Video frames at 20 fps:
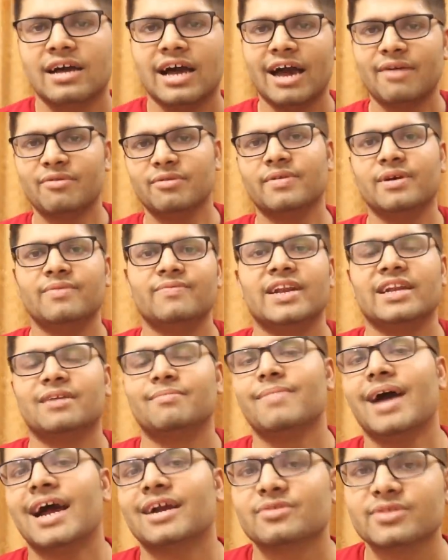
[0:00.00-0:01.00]
Hi everyone,
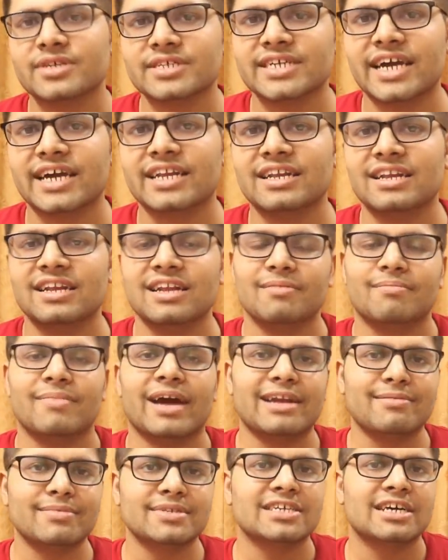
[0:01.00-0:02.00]
welcome back to the channel.
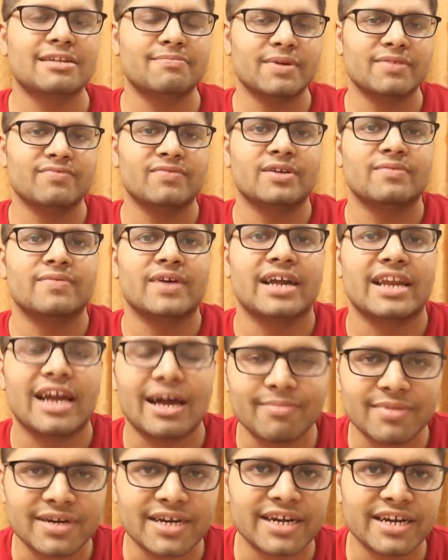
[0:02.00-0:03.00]
My name is Kalpit Veerwal.
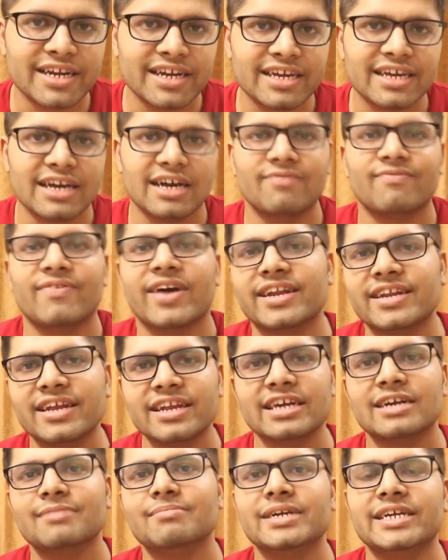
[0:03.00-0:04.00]
I'm currently a
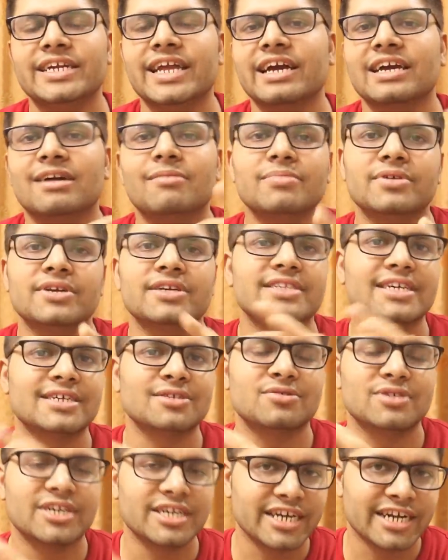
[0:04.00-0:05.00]
final year BTech computer
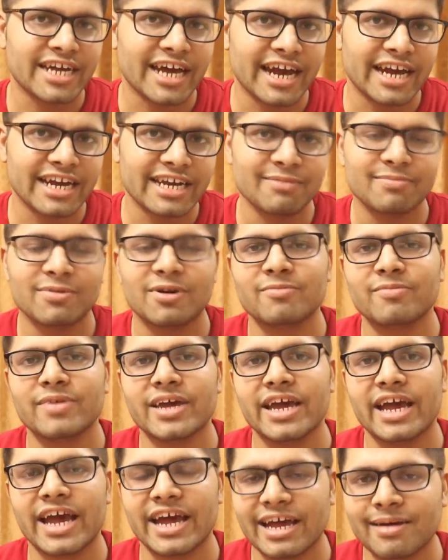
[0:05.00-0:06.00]
science student at IIT
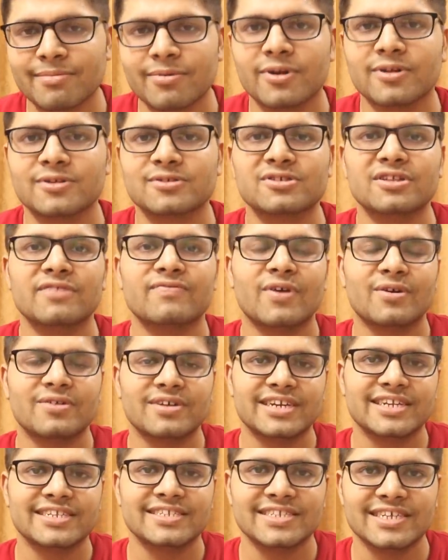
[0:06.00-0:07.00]
Bombay and I'm also the
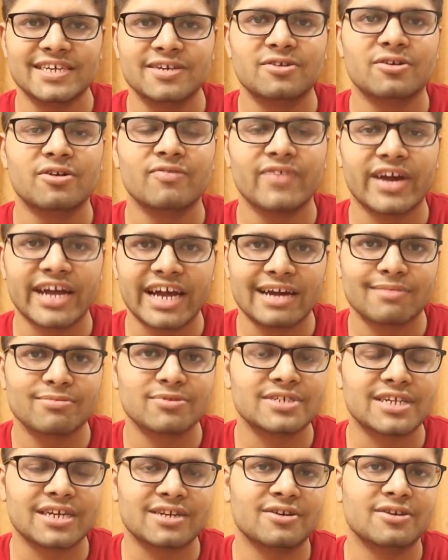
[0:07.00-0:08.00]
founder and CEO of
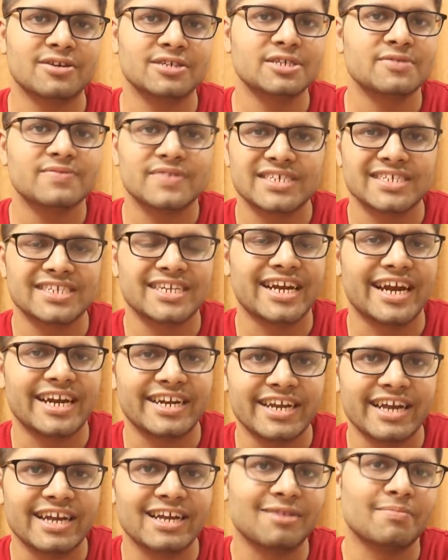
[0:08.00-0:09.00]
AcadBoost Technologies, which is an
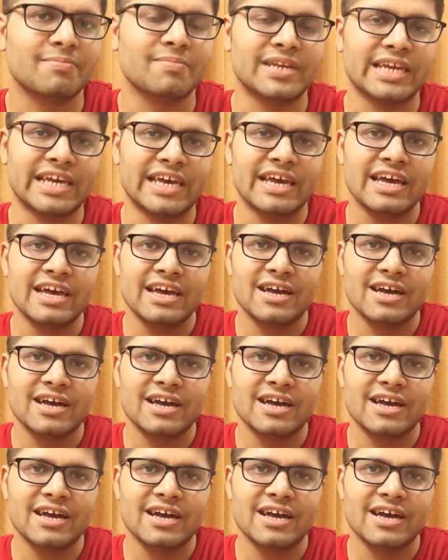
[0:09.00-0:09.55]
edtech company.